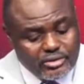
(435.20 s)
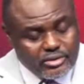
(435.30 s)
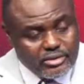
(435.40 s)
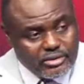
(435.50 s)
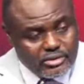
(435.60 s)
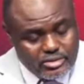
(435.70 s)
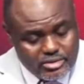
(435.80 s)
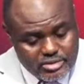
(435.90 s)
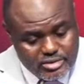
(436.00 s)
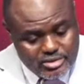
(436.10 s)

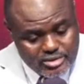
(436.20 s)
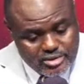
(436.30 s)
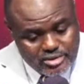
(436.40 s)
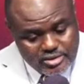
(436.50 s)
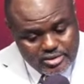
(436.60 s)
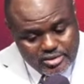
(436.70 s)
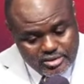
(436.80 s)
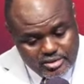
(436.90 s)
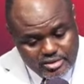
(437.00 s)
Nothing is said.